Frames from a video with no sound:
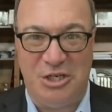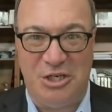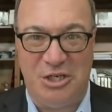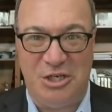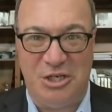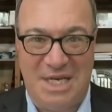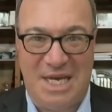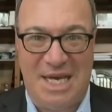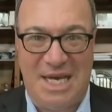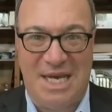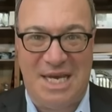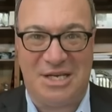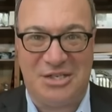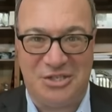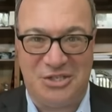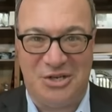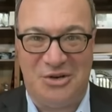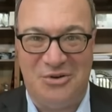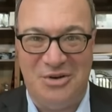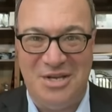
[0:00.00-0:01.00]
points of
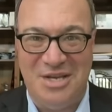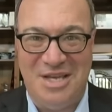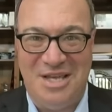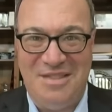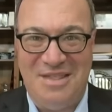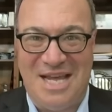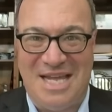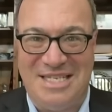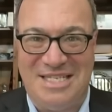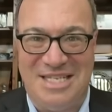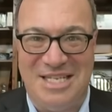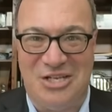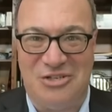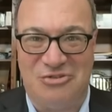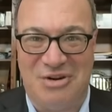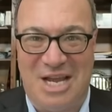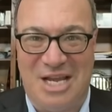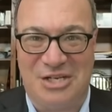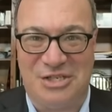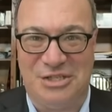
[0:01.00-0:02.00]
tax. So that's the
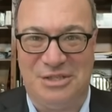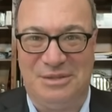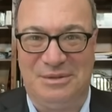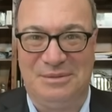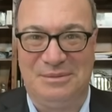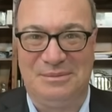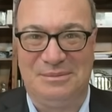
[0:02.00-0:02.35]
attraction.